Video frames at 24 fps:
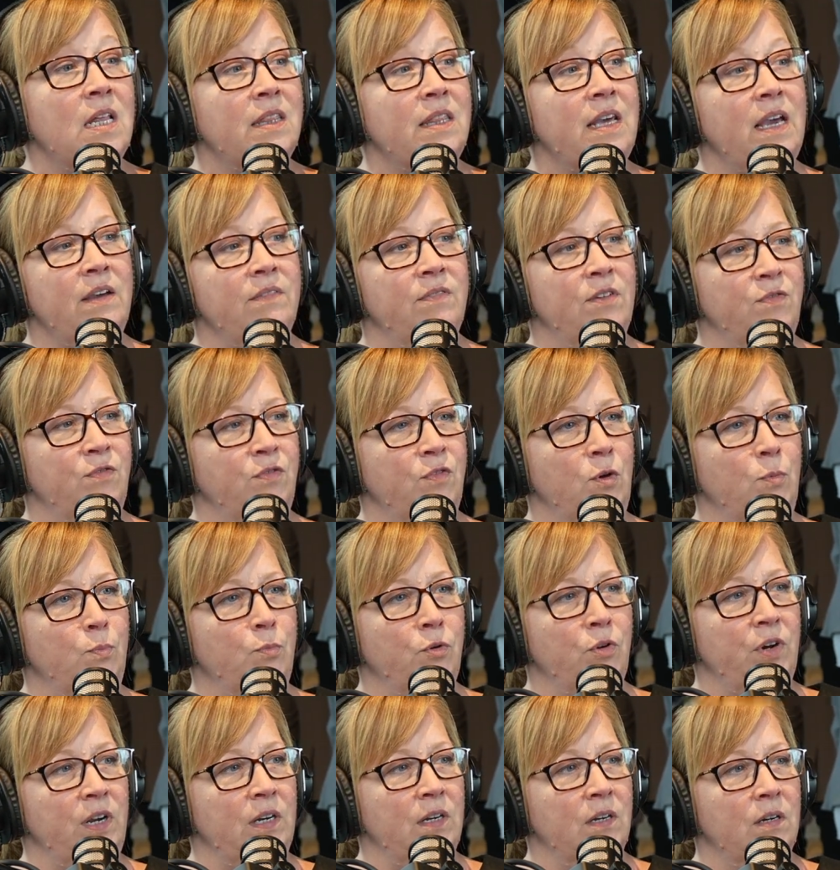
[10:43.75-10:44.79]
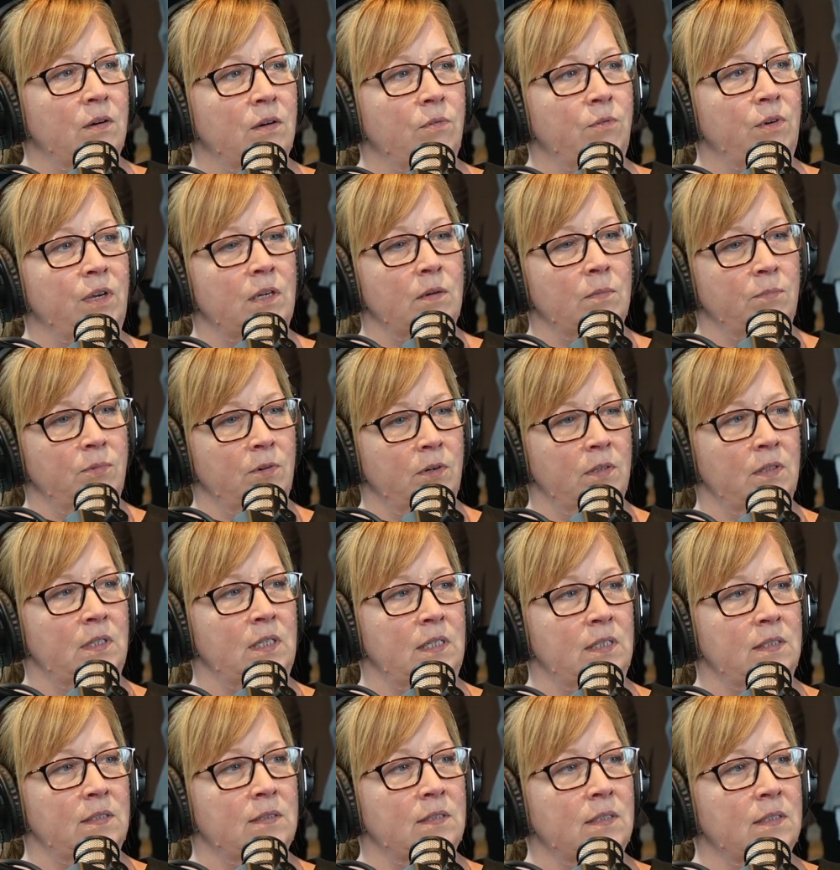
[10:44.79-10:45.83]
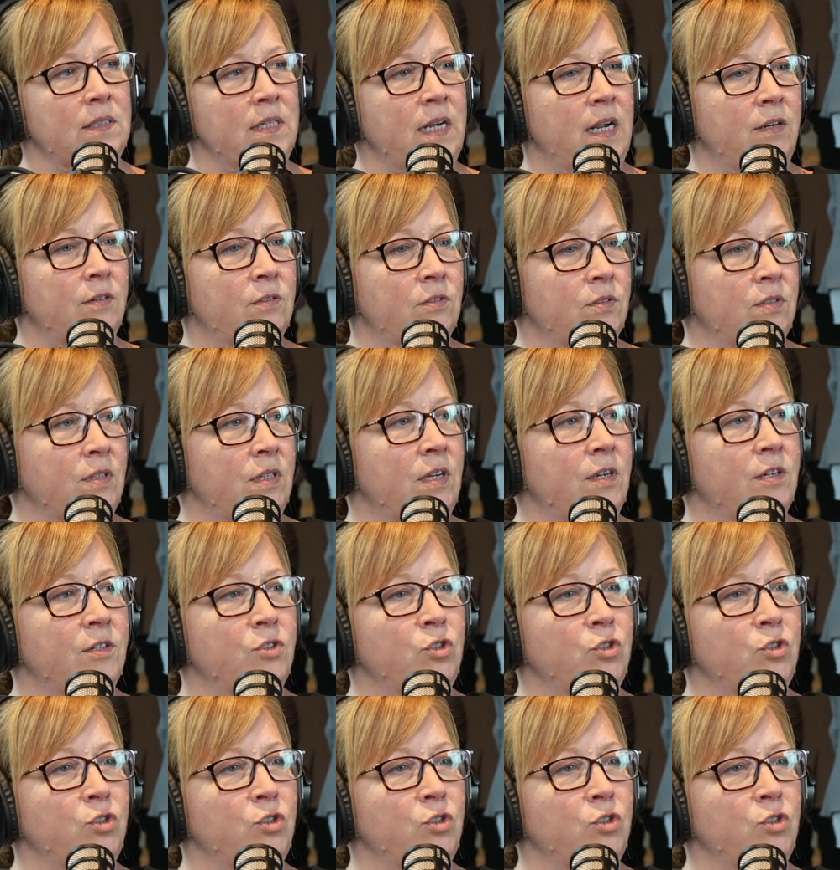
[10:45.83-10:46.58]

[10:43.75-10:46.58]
They have a footprint, and we can put these containers there,